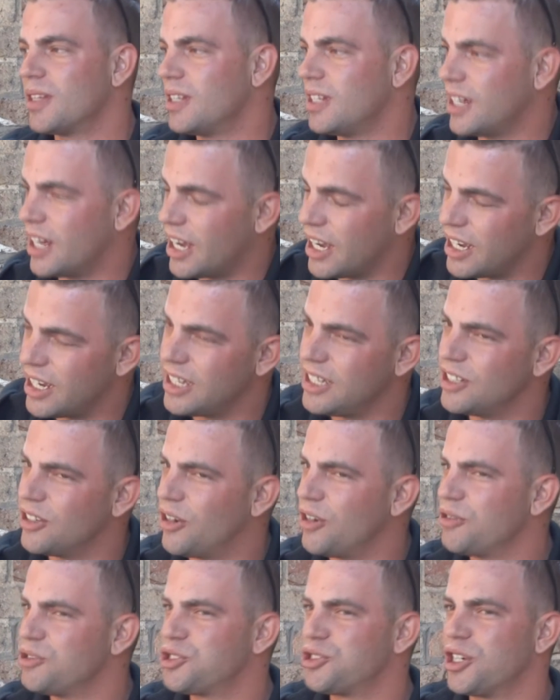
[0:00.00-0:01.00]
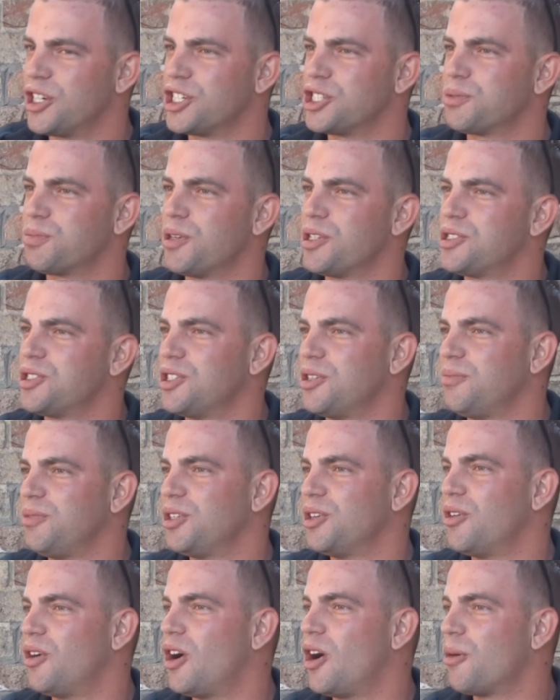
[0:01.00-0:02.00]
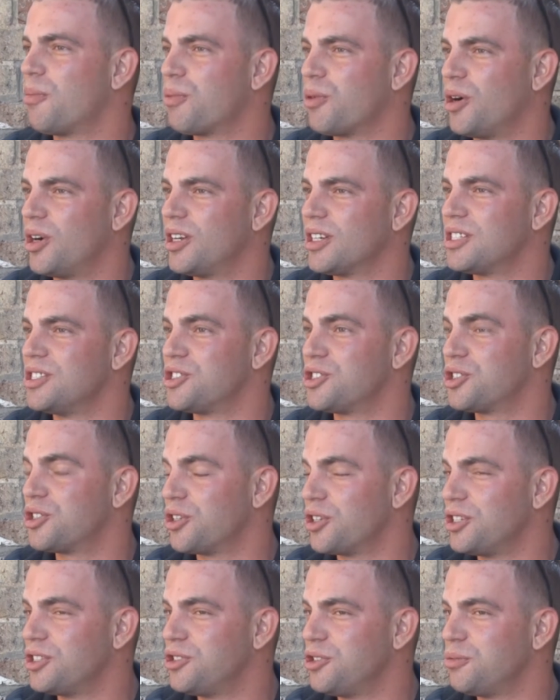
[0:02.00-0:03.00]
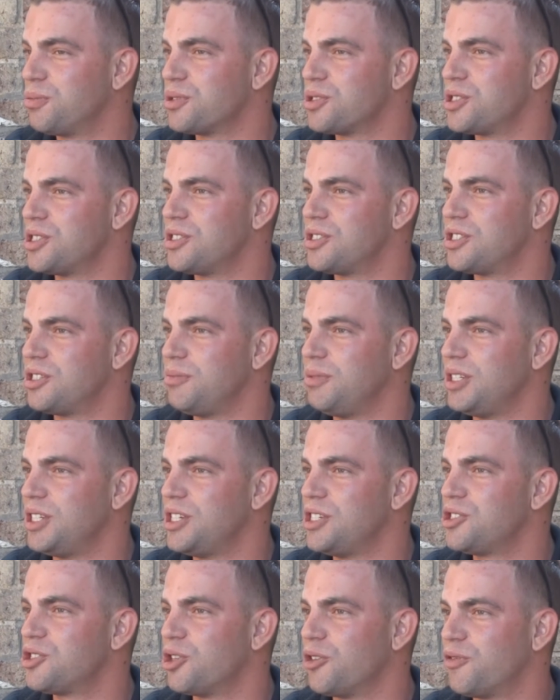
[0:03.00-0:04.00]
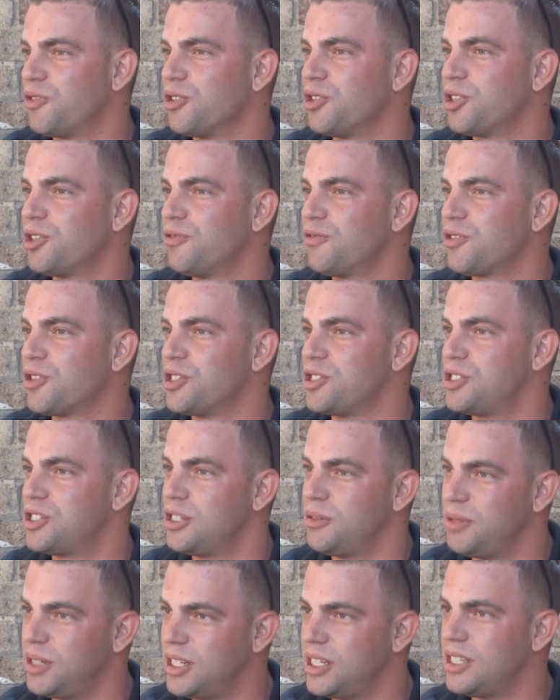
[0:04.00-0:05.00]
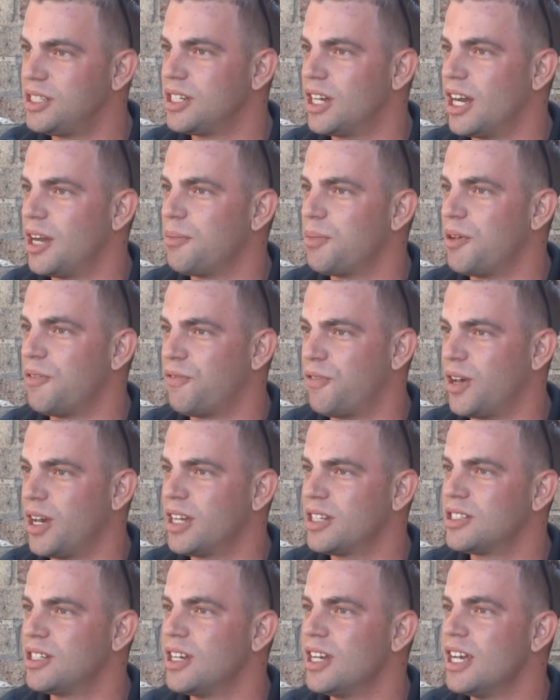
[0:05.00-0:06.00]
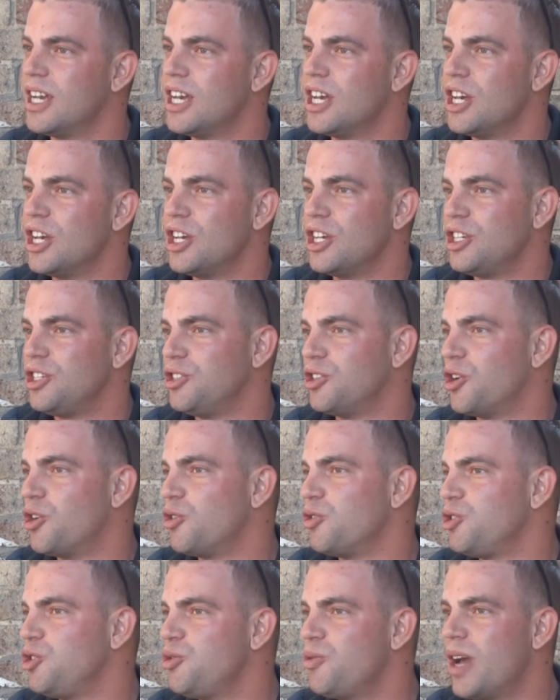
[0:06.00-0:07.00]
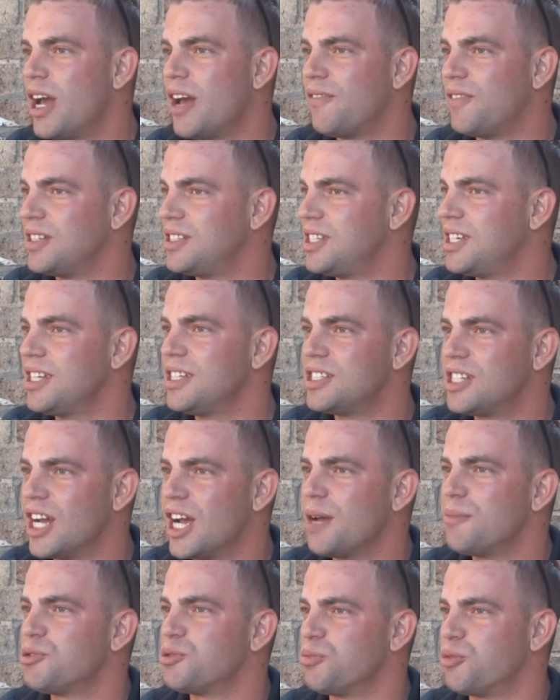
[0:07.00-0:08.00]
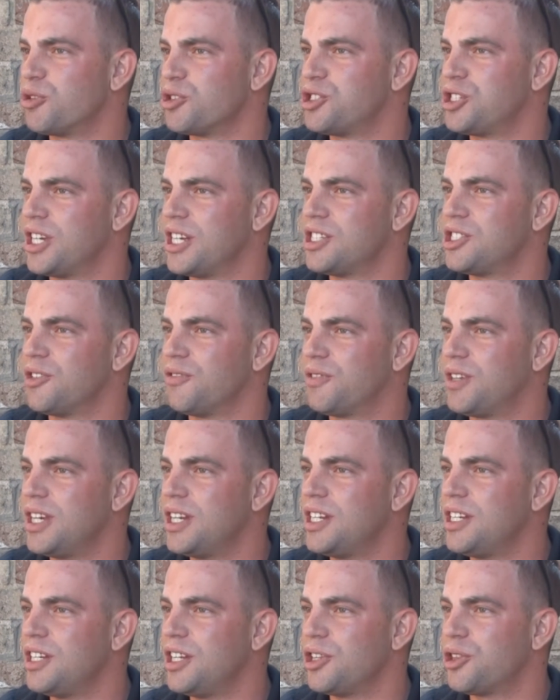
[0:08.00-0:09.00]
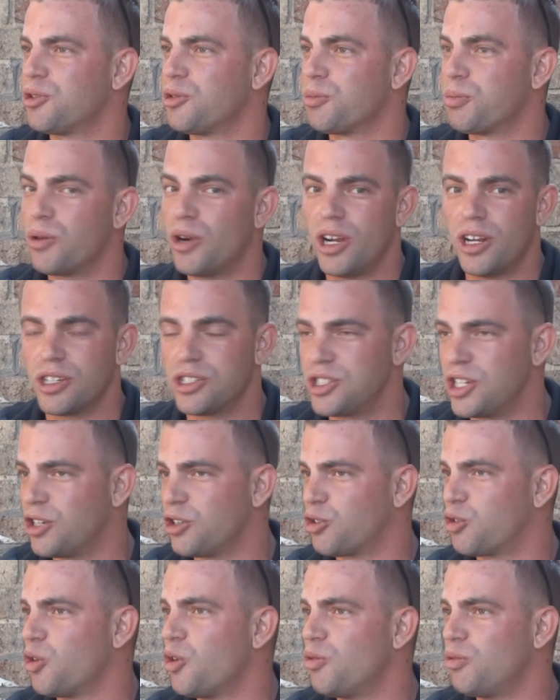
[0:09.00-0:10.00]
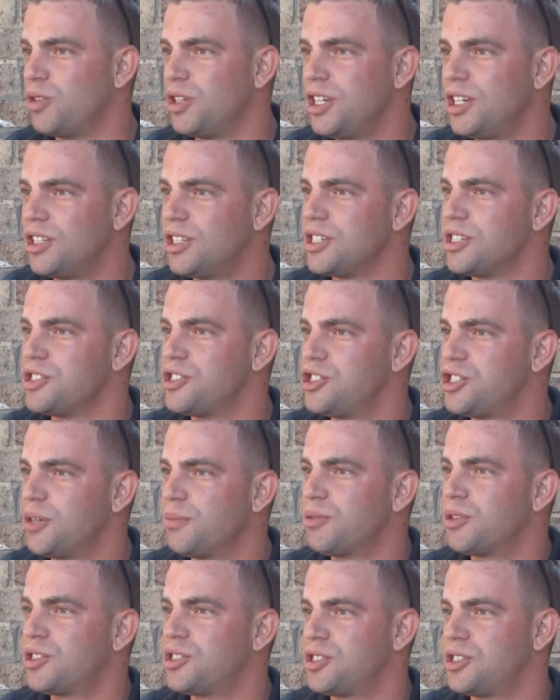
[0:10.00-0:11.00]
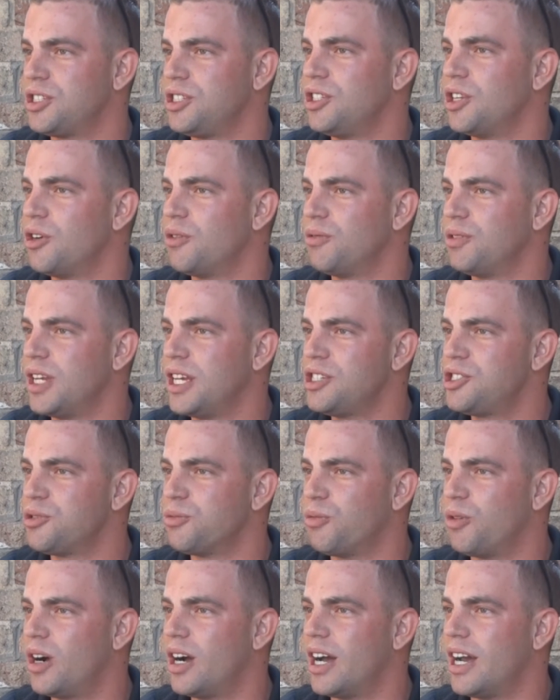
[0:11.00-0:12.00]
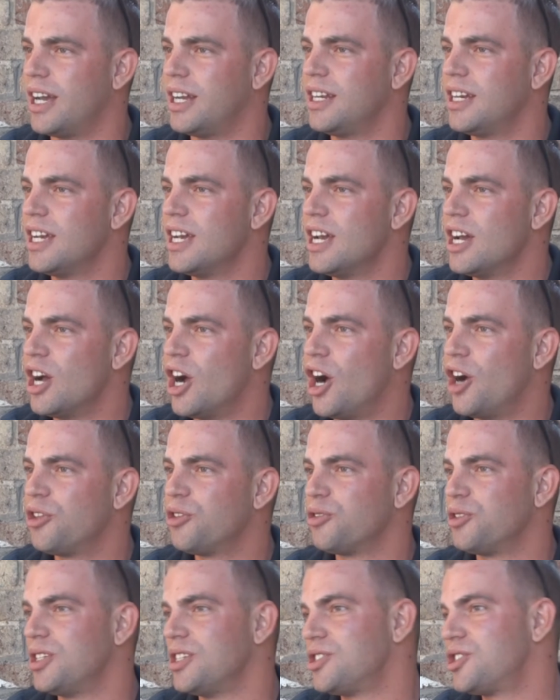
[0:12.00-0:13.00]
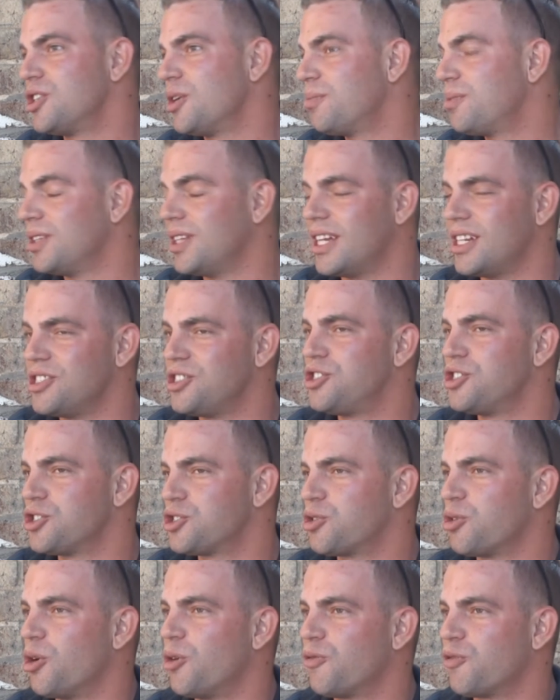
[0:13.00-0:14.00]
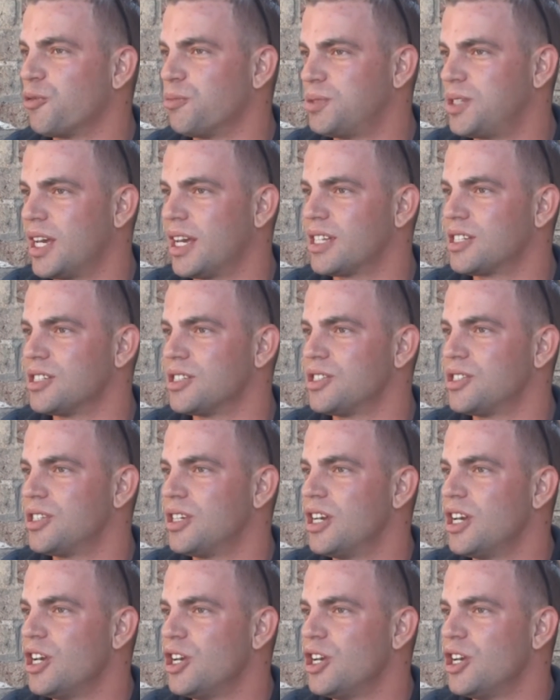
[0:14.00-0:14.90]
And I always try to express to them, our product is 32% CBD, so if you're looking for a CBD type effect, you have a 10 times more chance of getting it through products that are grown legally and shipped, nationwide, other than something that is just grown from Texas.